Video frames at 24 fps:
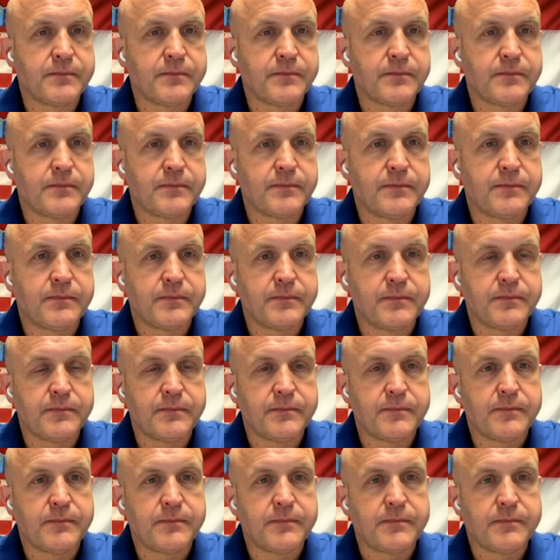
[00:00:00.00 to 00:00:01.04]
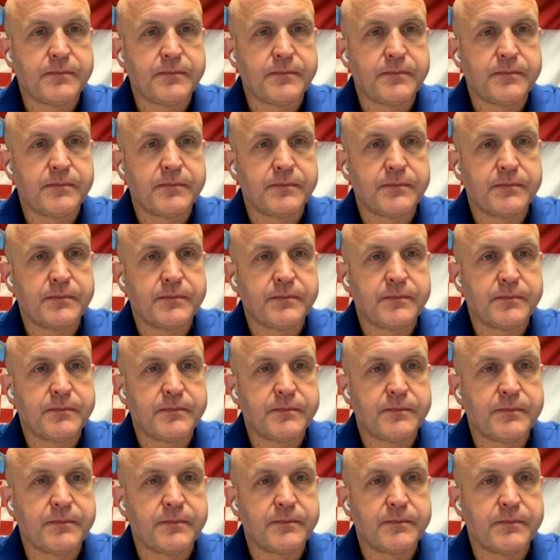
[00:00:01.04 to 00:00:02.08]

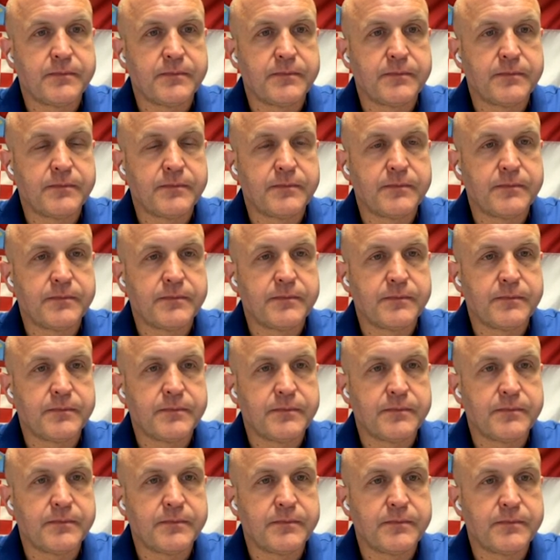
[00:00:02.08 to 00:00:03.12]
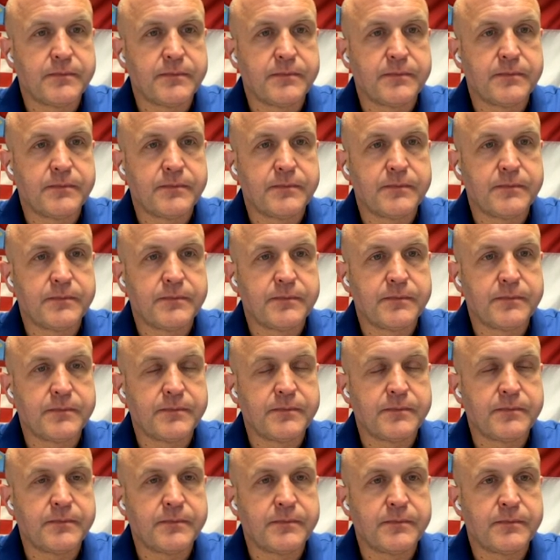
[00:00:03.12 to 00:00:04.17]

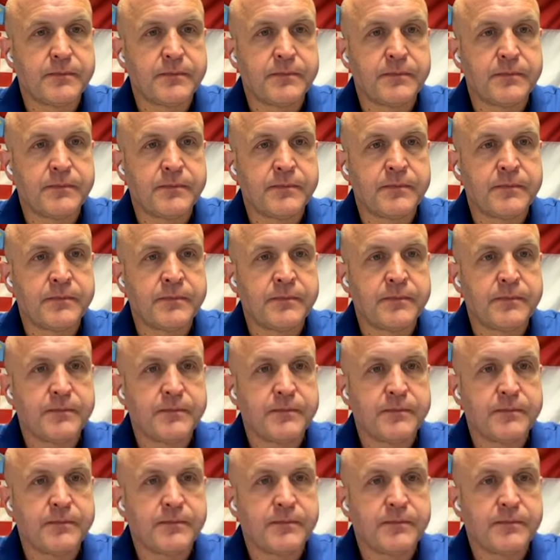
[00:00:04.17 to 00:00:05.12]
[no speech]